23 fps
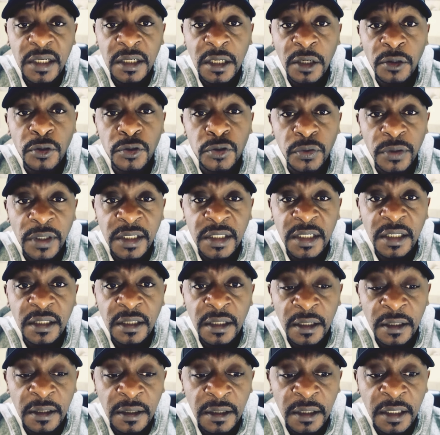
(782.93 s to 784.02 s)
they can also get
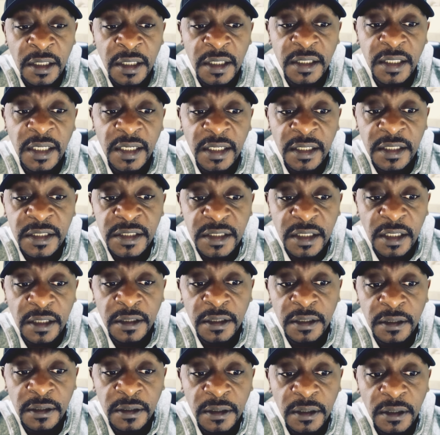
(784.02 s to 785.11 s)
a clear
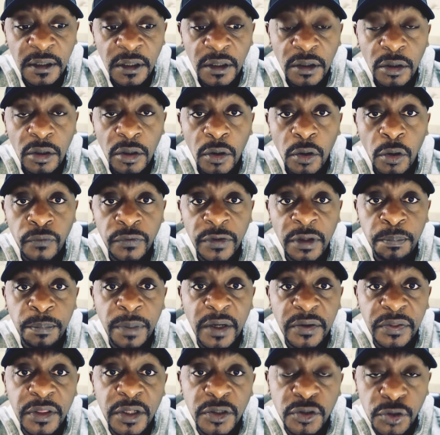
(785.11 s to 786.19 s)
understanding of the
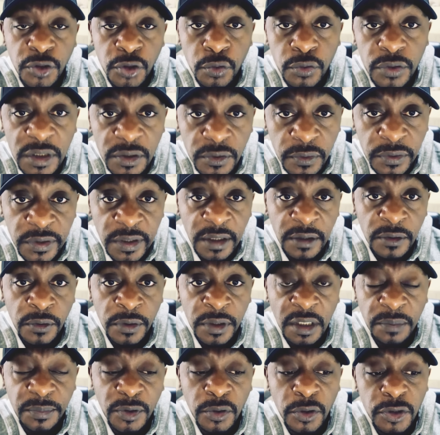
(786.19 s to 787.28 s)
path that you're choosing to take,
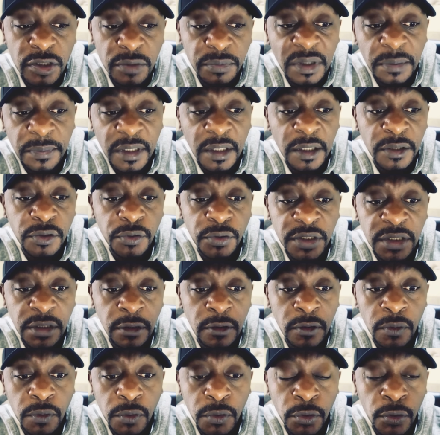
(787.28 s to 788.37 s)
okay? Because remember that
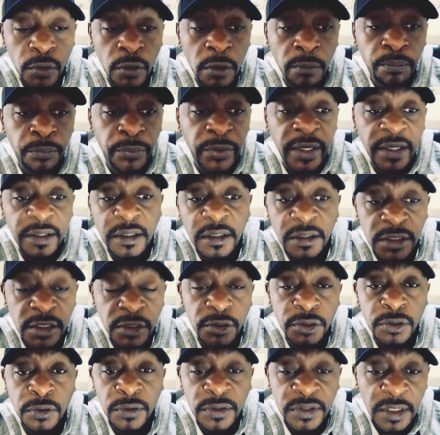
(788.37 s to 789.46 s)
you are breaking
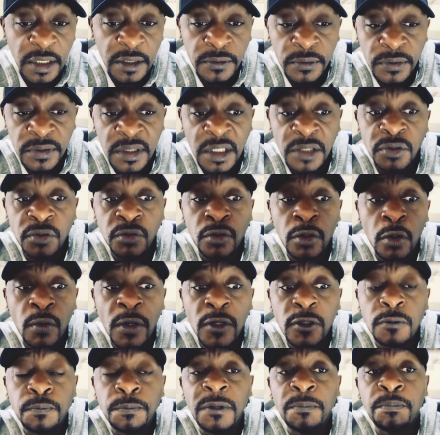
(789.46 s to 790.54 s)
generational cycles that you don't
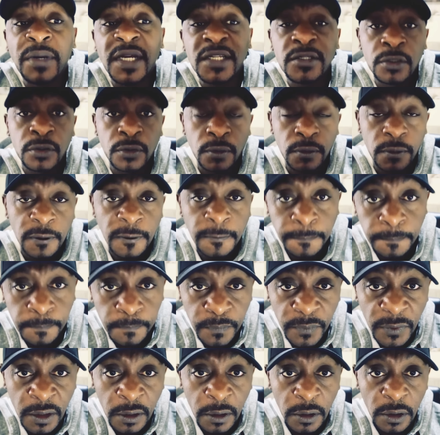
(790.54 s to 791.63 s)
want to be passed on
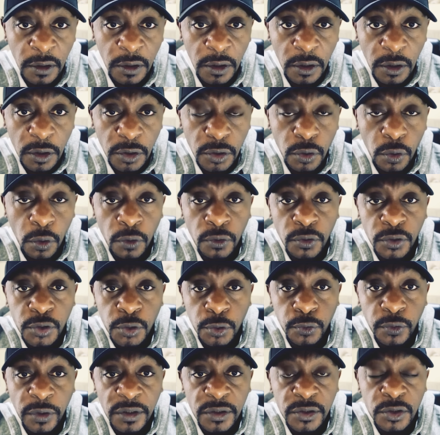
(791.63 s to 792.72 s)
to your own
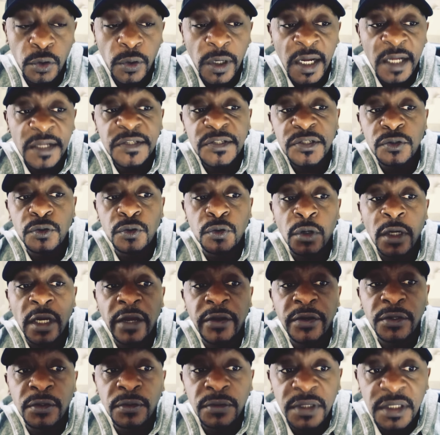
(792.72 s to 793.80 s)
children. So as you
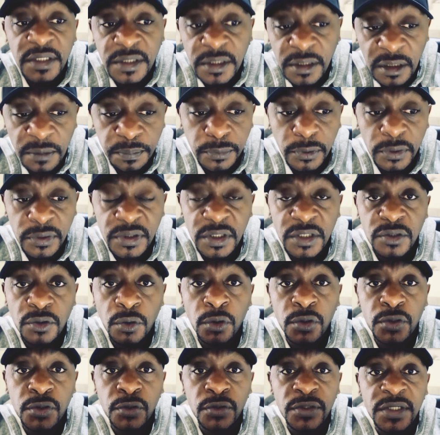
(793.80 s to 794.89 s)
carry on this healing process,
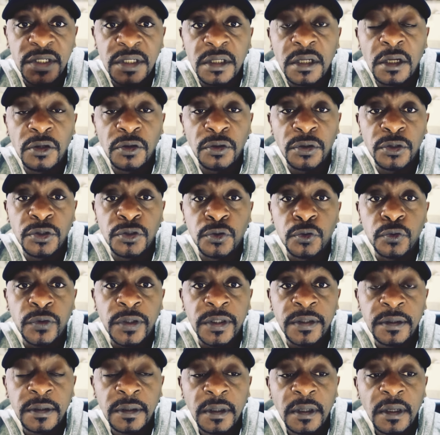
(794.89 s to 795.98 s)
also sit down with your
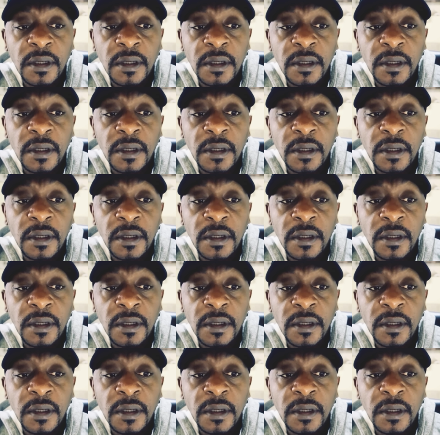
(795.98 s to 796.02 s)
children,